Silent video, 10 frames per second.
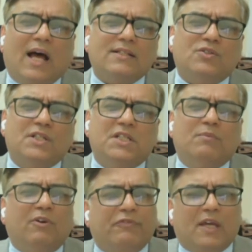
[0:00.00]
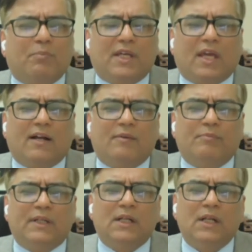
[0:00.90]
the last regime of KPK
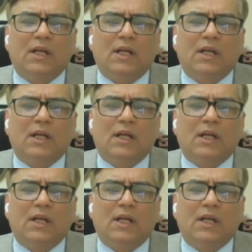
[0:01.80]
government.